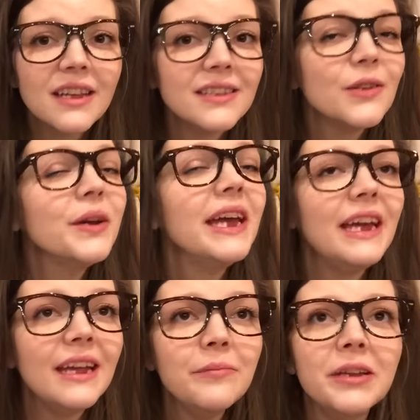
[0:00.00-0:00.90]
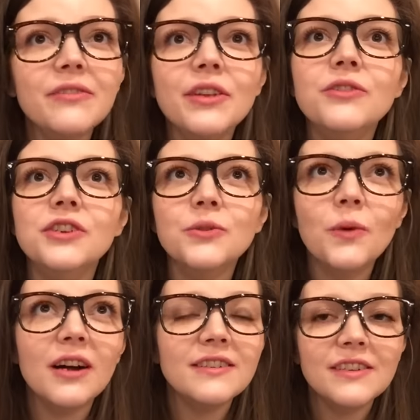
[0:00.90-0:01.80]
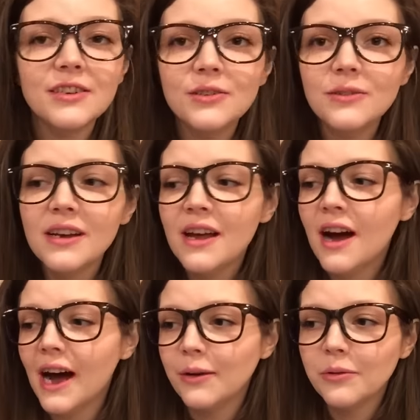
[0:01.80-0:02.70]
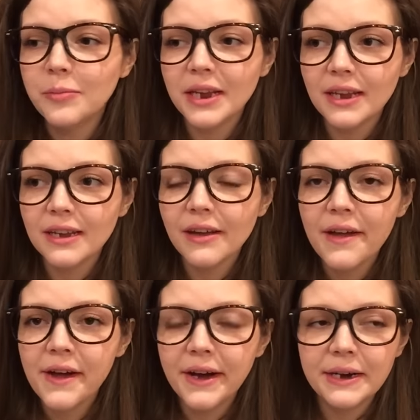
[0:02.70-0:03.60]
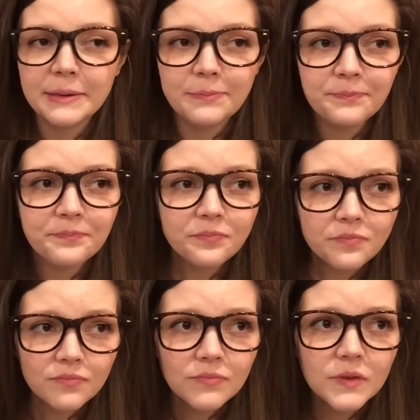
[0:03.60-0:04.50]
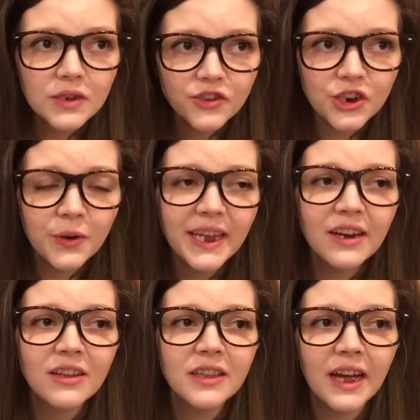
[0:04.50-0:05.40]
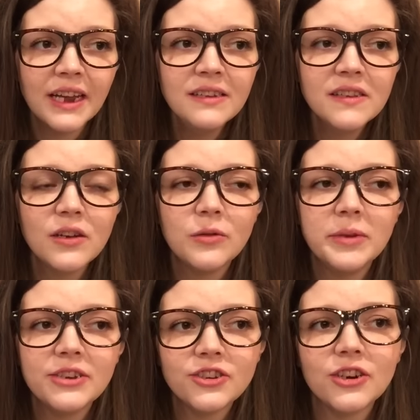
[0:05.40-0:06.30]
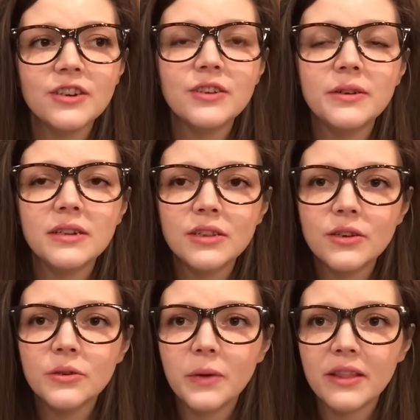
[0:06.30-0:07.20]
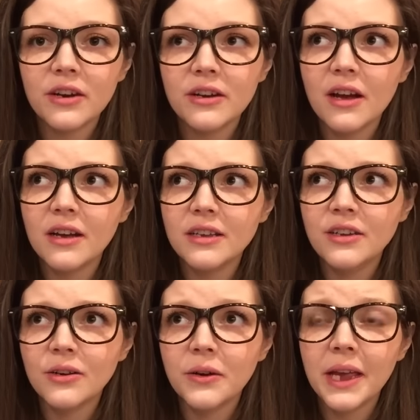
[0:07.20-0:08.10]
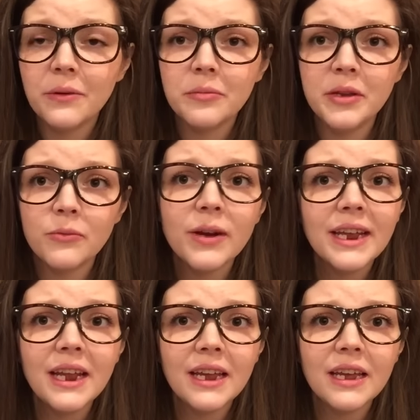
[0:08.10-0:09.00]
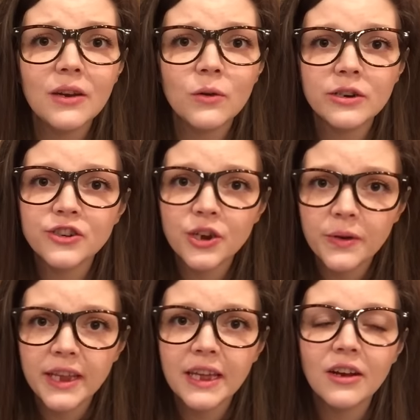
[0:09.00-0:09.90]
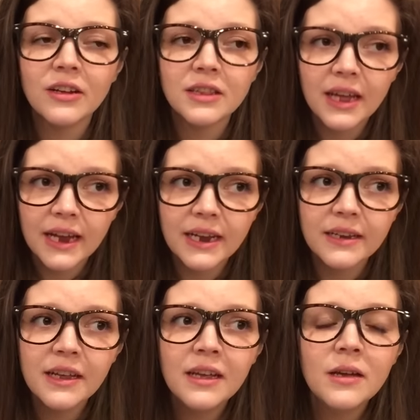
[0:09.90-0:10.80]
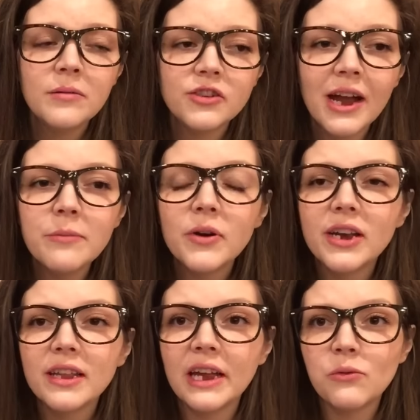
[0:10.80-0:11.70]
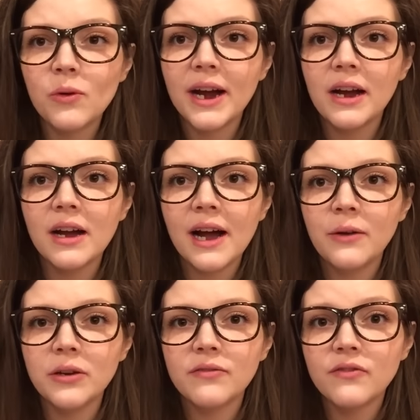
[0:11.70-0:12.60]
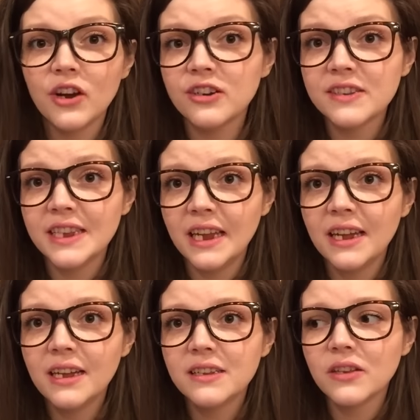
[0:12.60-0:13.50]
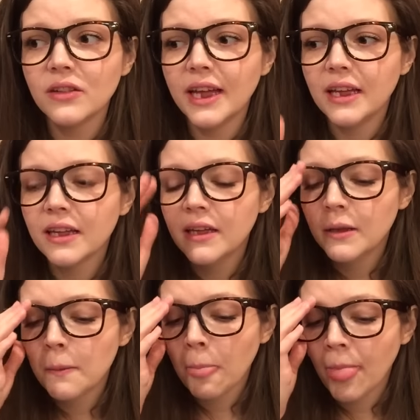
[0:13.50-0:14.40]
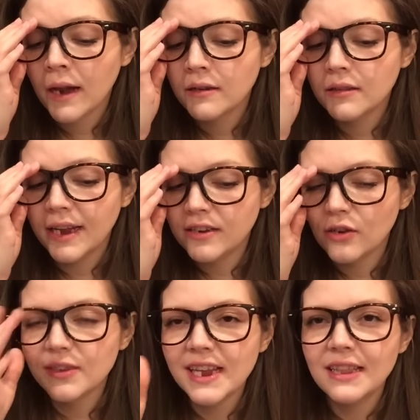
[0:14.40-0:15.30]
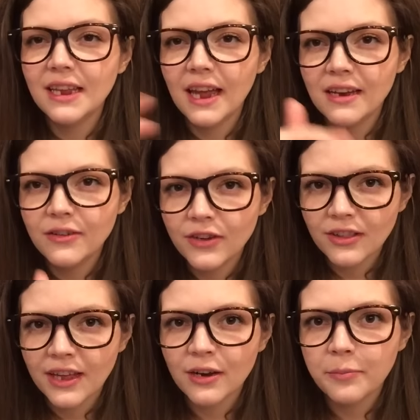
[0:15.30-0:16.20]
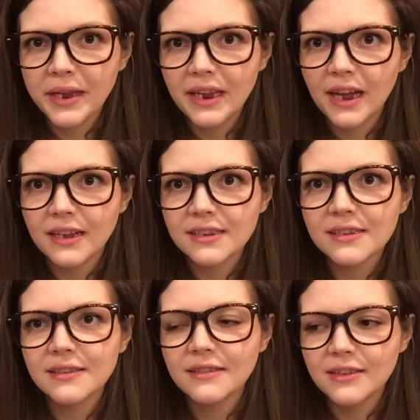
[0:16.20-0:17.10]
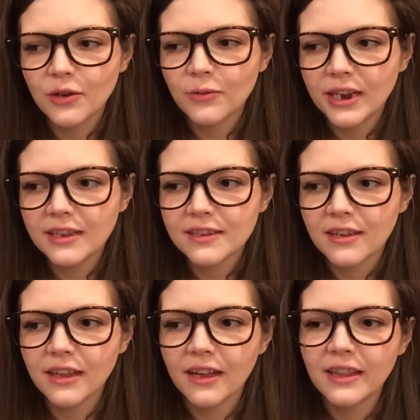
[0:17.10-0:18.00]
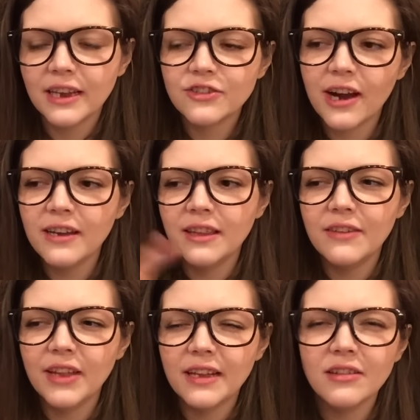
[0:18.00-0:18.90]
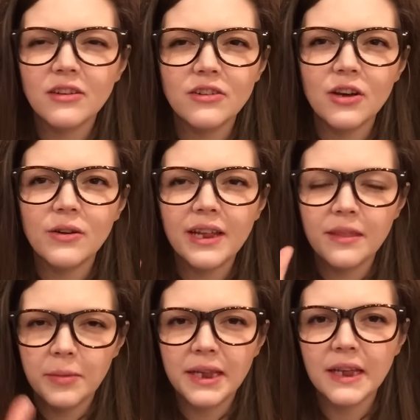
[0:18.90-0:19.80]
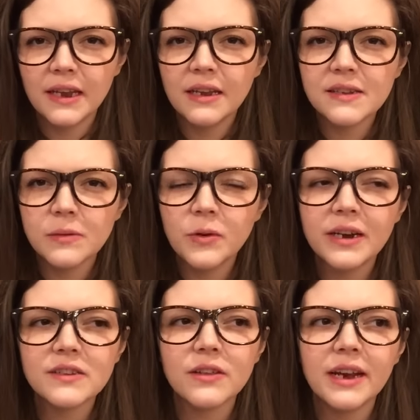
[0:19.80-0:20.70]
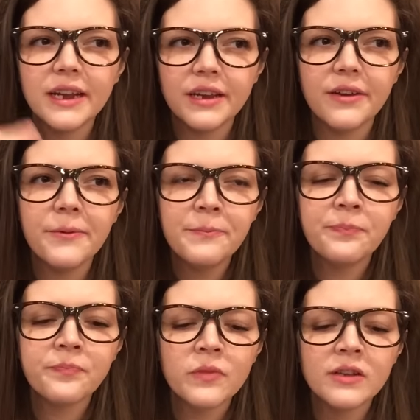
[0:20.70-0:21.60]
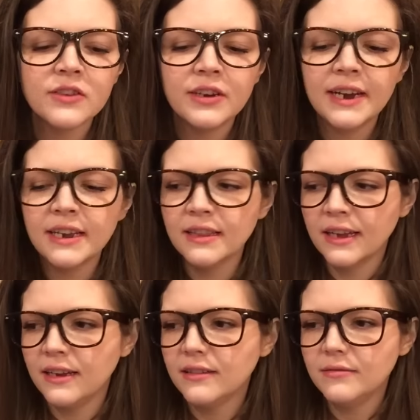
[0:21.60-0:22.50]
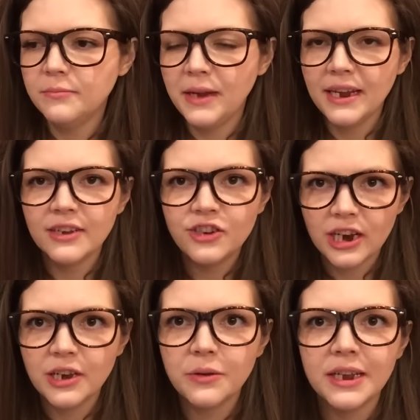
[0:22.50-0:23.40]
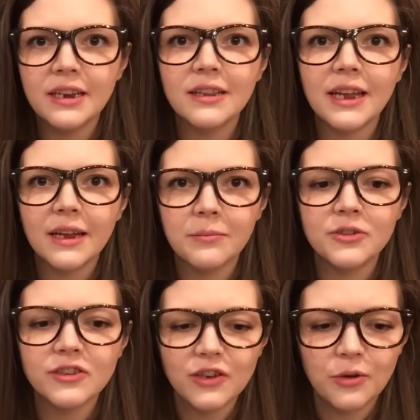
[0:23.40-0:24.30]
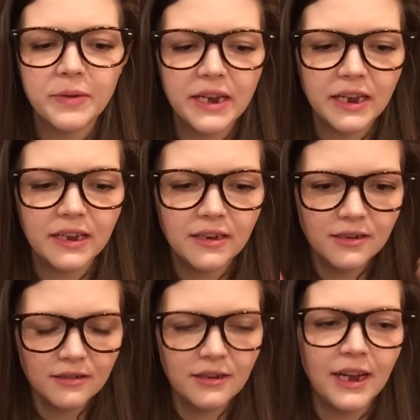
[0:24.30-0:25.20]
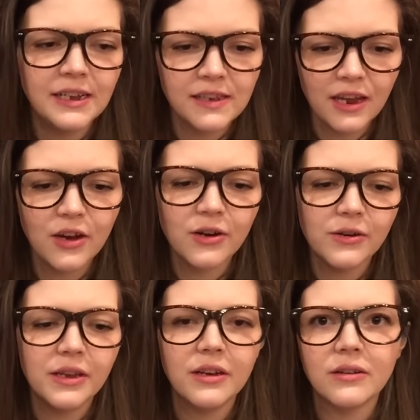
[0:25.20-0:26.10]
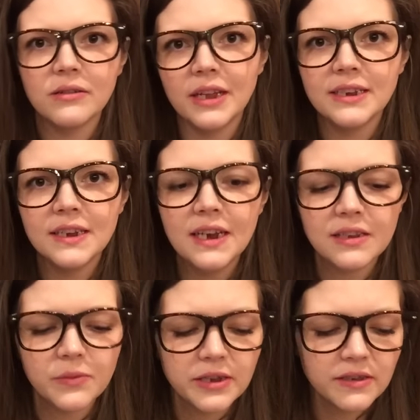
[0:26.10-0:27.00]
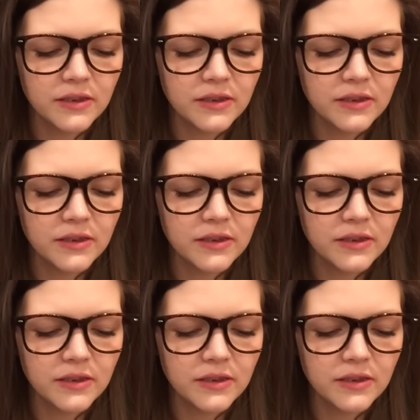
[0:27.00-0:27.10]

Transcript: That's okay. But if you do want to, I will be um showing it online, so be sure to include whether or not you're okay with me reading it or showing it online. Try and put it like where I would first see it, so like like don't say at the end letter, P S don't read this online. Like try and leave like a little note at the beginning somewhere so that I can so that I can like make it genuine and like I'm just opening it as I go, you know, like today's was.